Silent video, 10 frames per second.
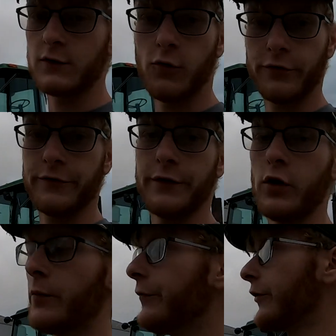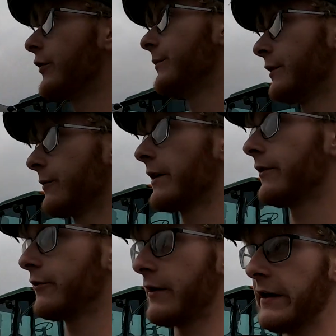quarter of the home farm, and then we got a
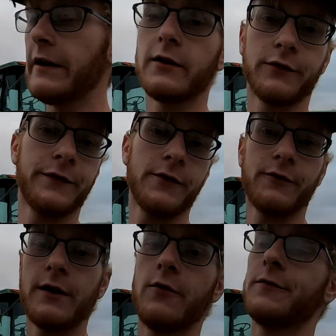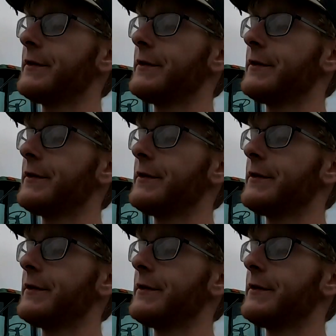little 8-acre field right over